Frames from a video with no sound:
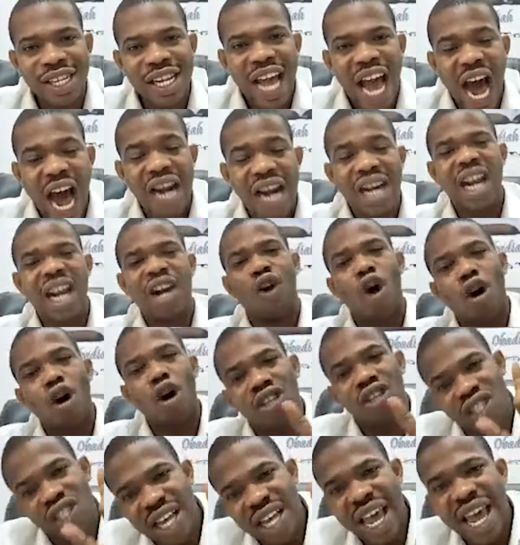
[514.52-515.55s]
And the Lord
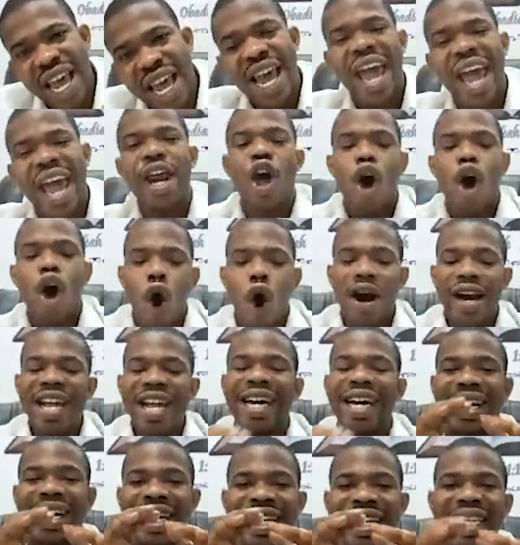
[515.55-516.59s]
said, only
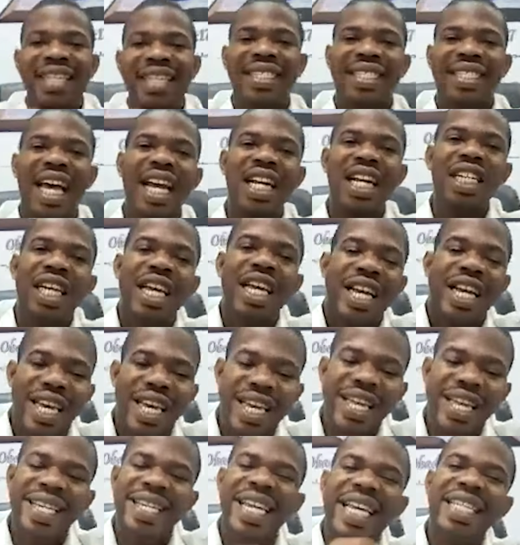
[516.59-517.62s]
Christian
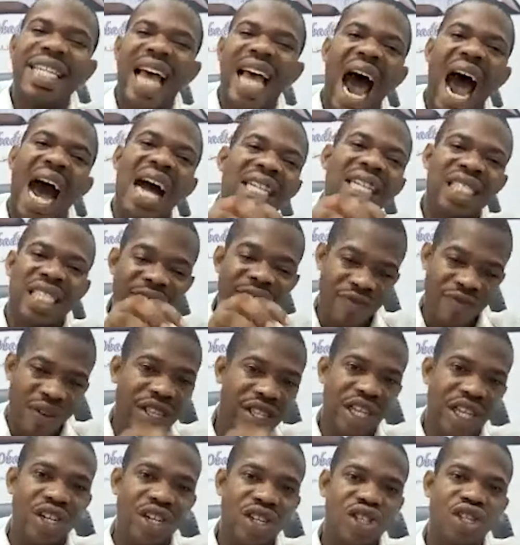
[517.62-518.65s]
in these
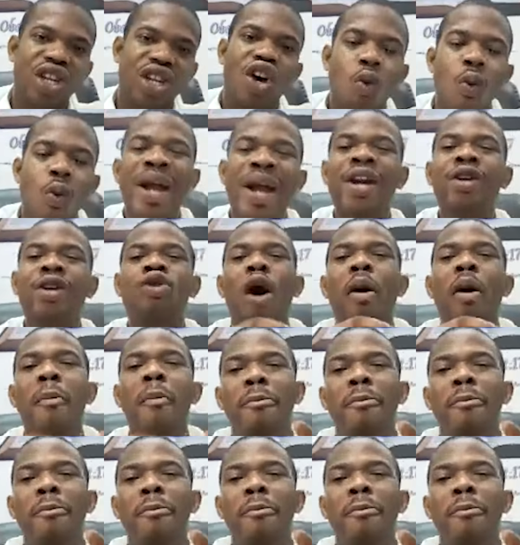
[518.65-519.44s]
activities will not